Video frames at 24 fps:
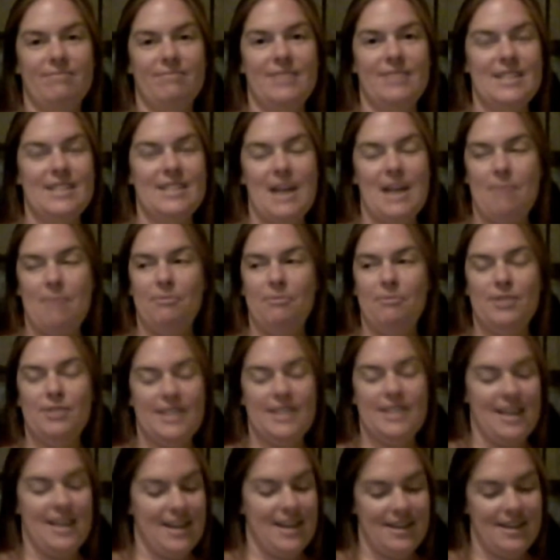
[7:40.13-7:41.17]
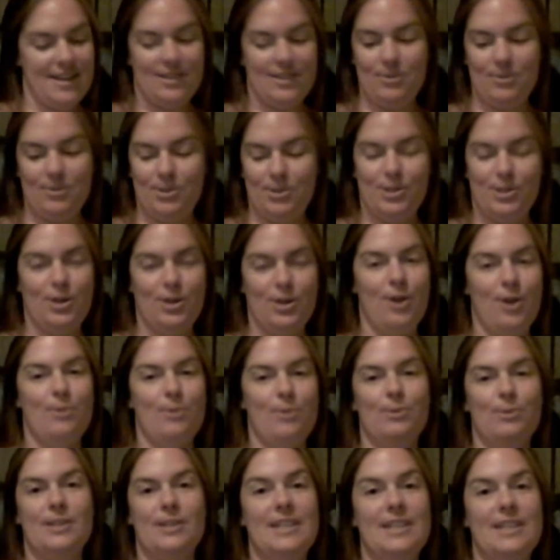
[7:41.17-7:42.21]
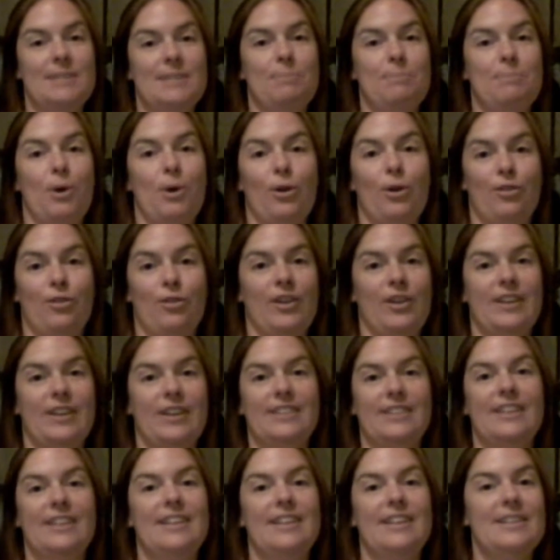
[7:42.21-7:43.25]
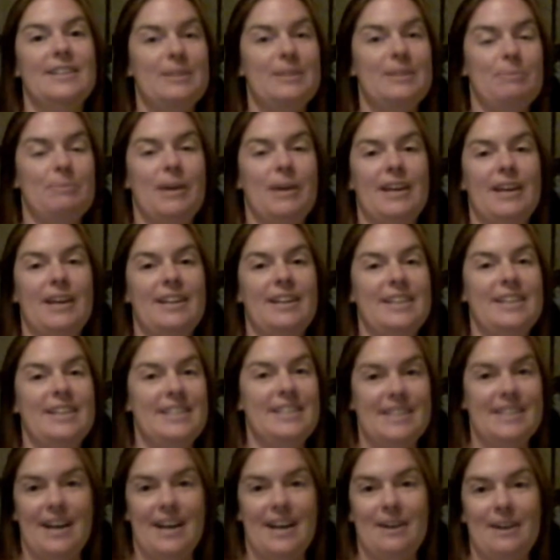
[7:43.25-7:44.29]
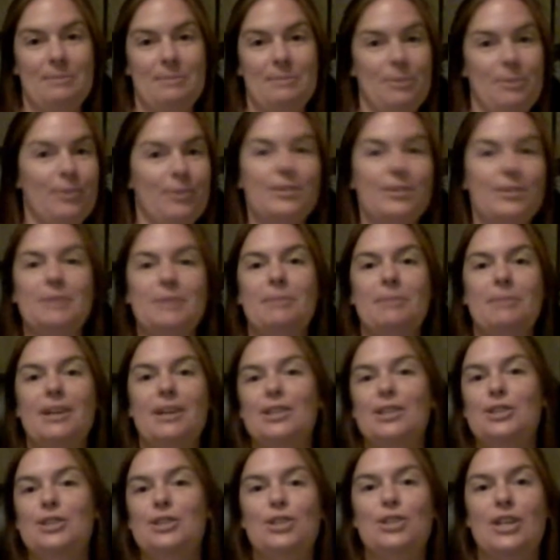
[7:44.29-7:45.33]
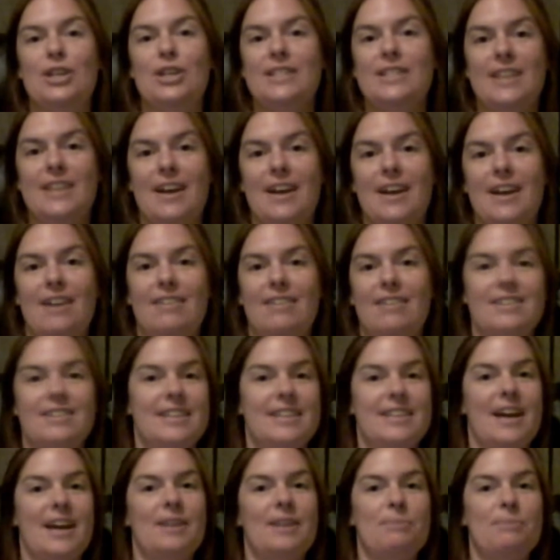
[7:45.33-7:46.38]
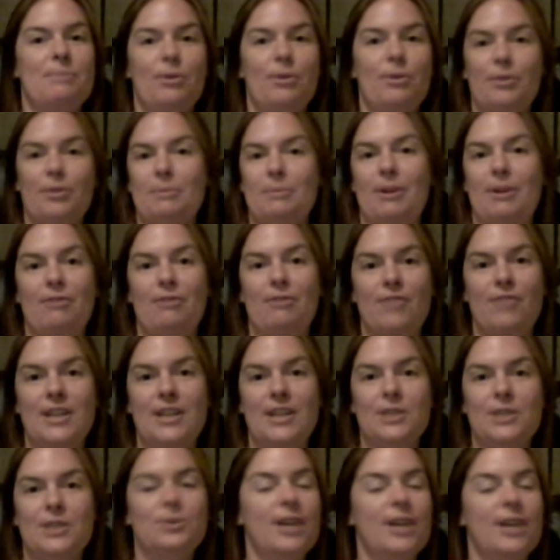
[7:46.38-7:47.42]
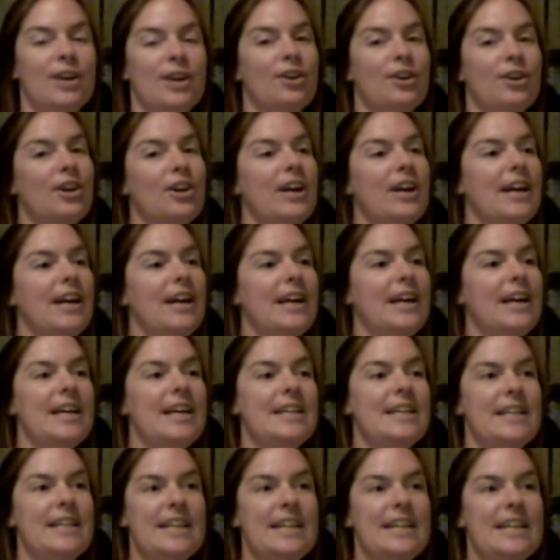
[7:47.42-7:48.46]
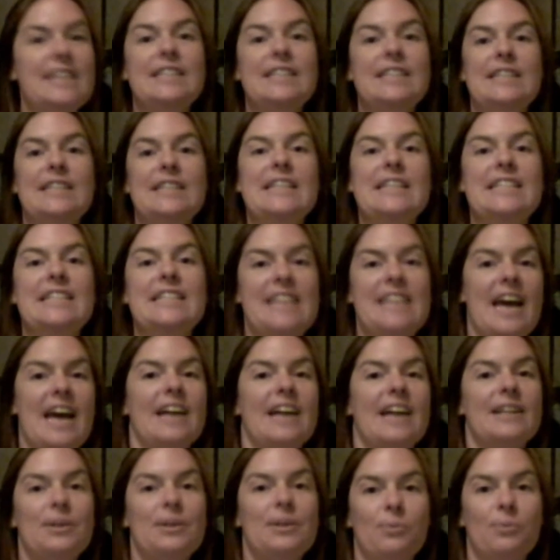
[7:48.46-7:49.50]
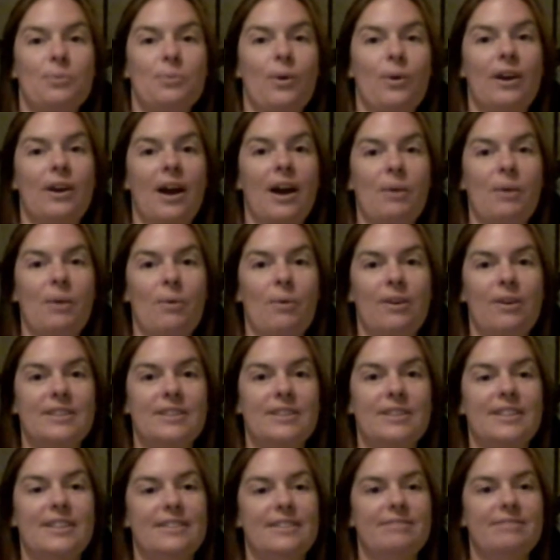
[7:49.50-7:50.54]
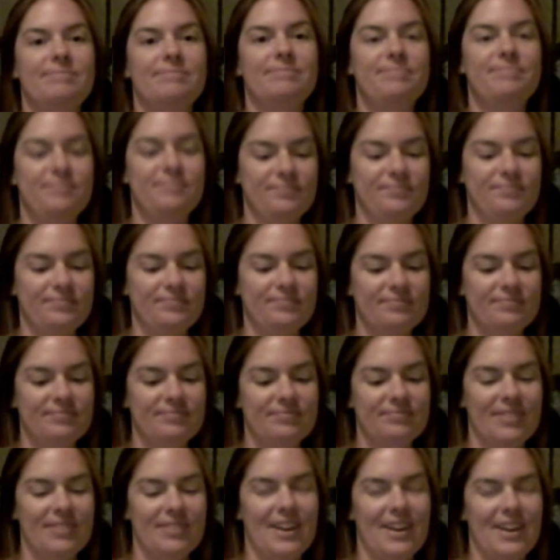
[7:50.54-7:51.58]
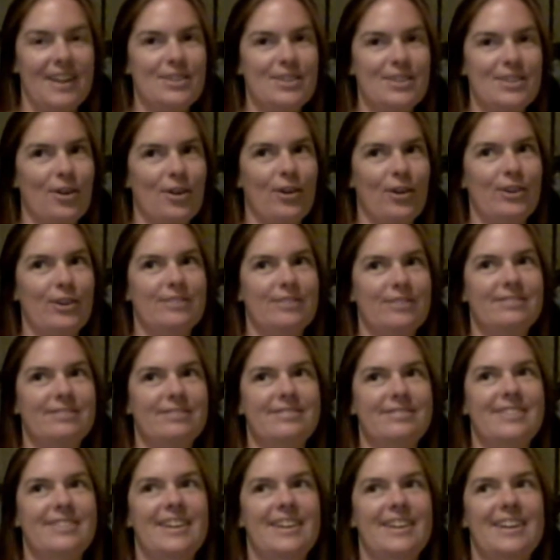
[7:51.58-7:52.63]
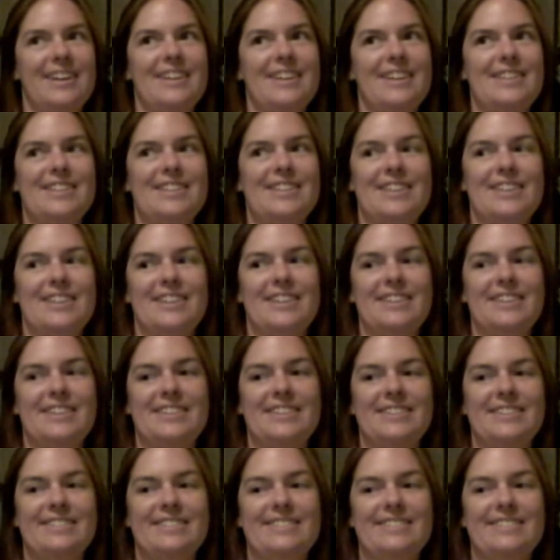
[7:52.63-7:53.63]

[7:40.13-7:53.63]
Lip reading: the top of his head to his toes. He's perfect. This man, he's got the perfect amount of chest hair. He's got the perfect amount of facial hair. He's exactly what I wanted. It's hard to